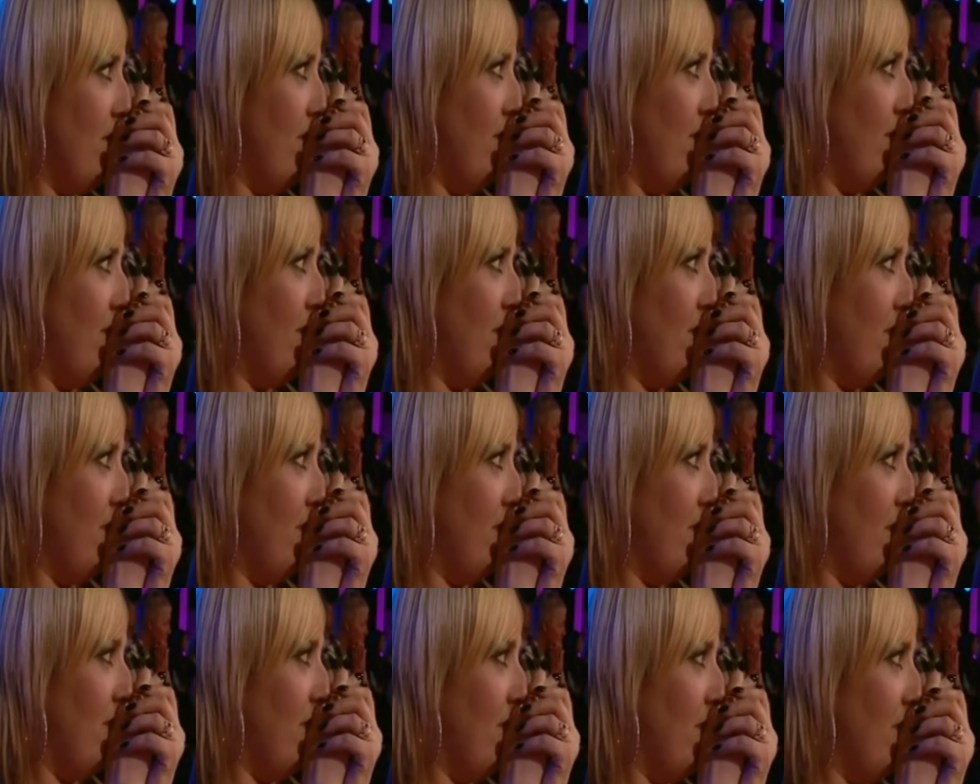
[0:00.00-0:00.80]
hope
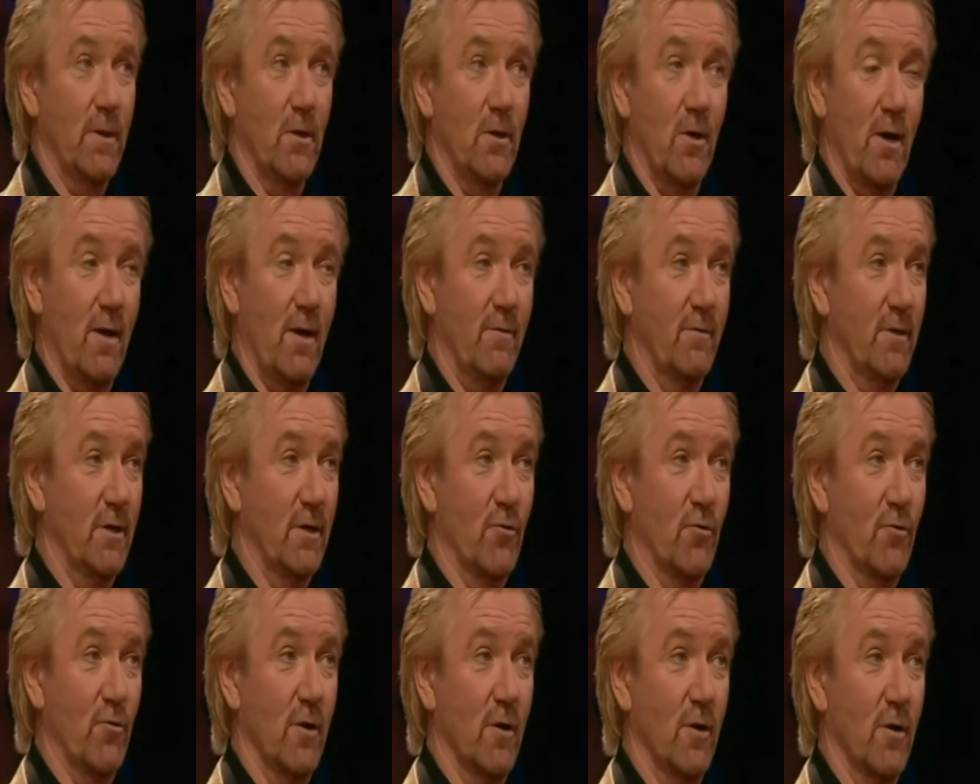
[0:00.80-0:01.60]
that we're not having
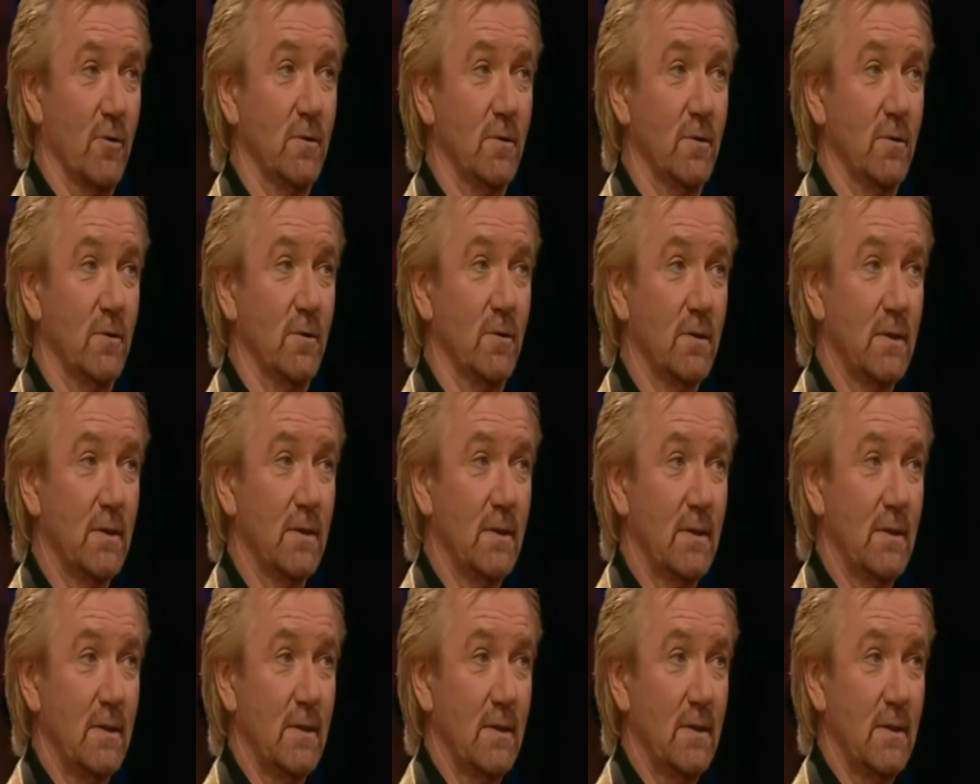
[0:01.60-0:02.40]
a
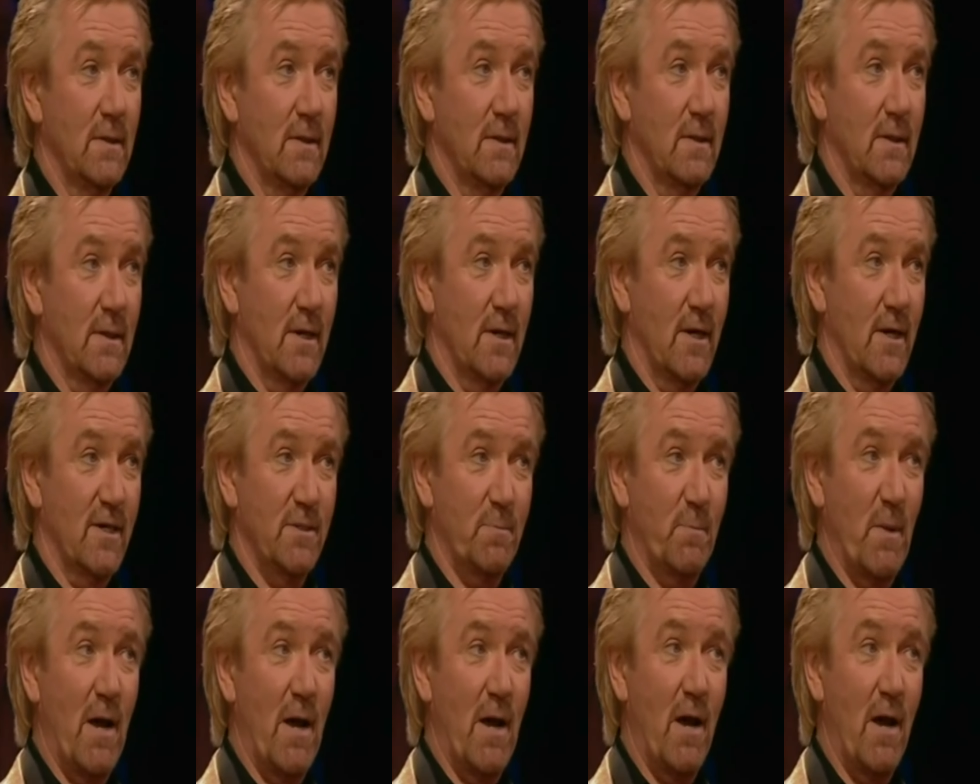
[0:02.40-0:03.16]
groan. The guys